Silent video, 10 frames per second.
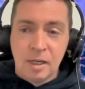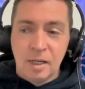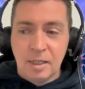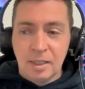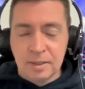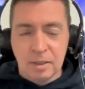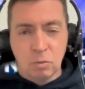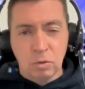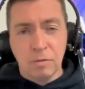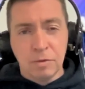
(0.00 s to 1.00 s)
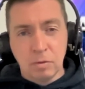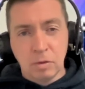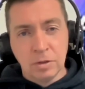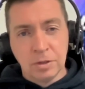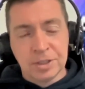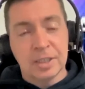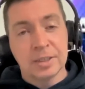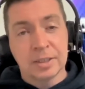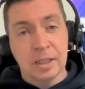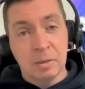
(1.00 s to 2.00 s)
And one of the rules
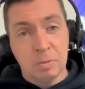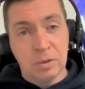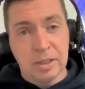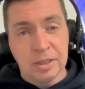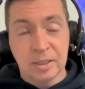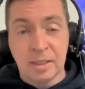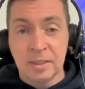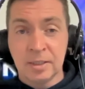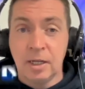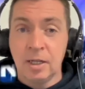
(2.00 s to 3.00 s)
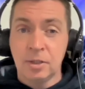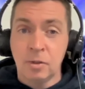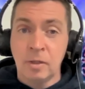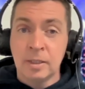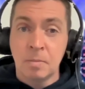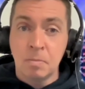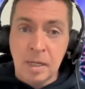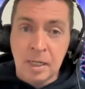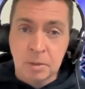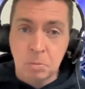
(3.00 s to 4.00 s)
that's in place is that there is a
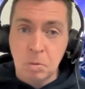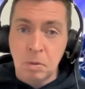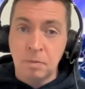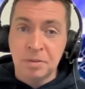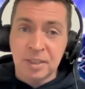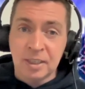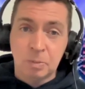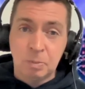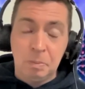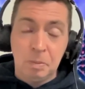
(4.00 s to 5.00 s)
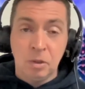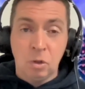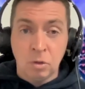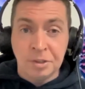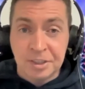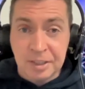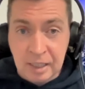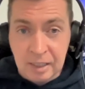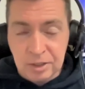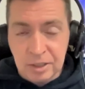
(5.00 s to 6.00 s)
maximum of 6 people on
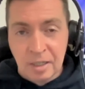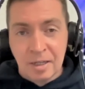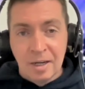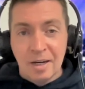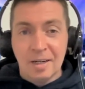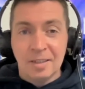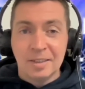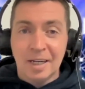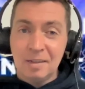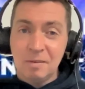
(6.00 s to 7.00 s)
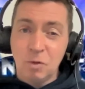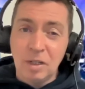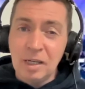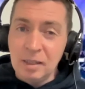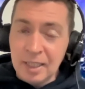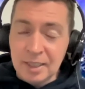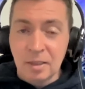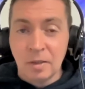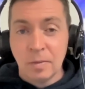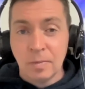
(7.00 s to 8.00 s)
stage. And what I like
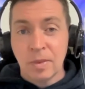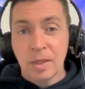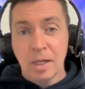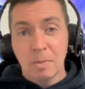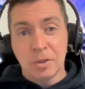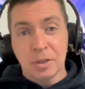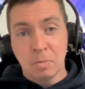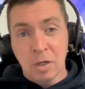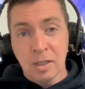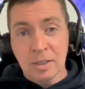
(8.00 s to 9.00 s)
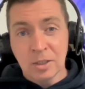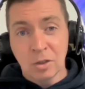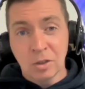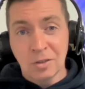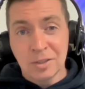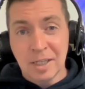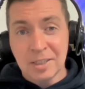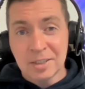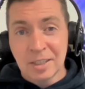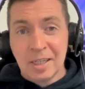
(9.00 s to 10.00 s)
about the American Song
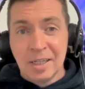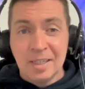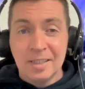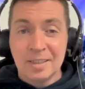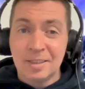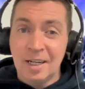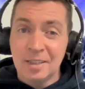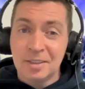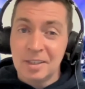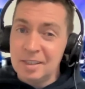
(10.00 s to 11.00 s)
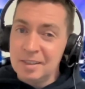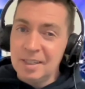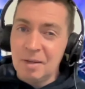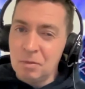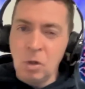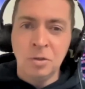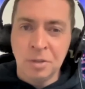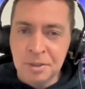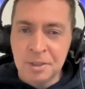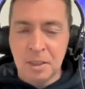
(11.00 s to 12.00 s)
Contest is that that rule
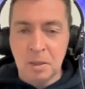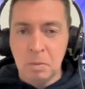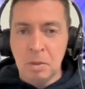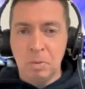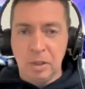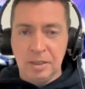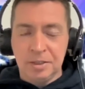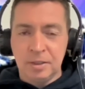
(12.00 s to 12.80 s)
doesn't seem to be in place.